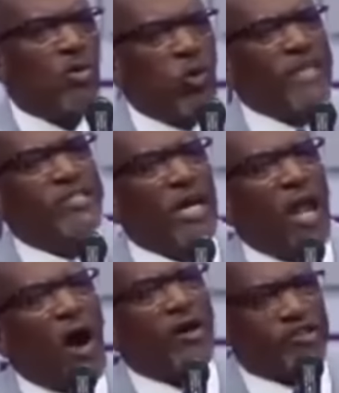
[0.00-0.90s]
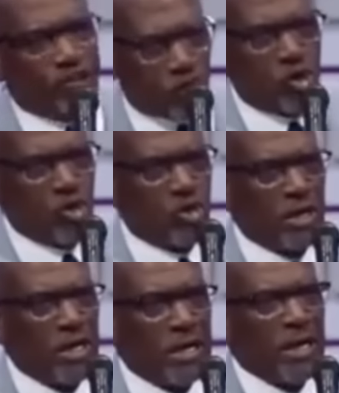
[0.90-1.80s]
Went to law school,
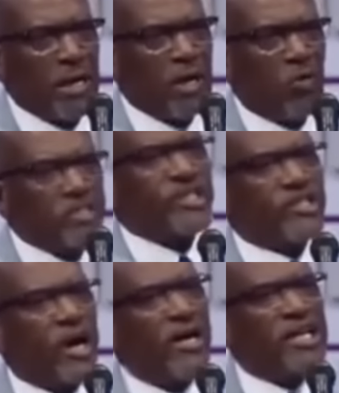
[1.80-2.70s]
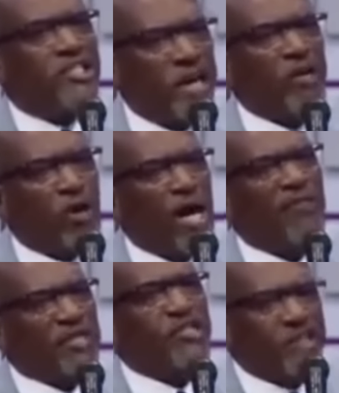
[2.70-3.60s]
was attorney general
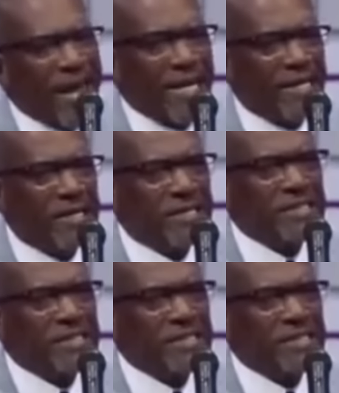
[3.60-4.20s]
of a state,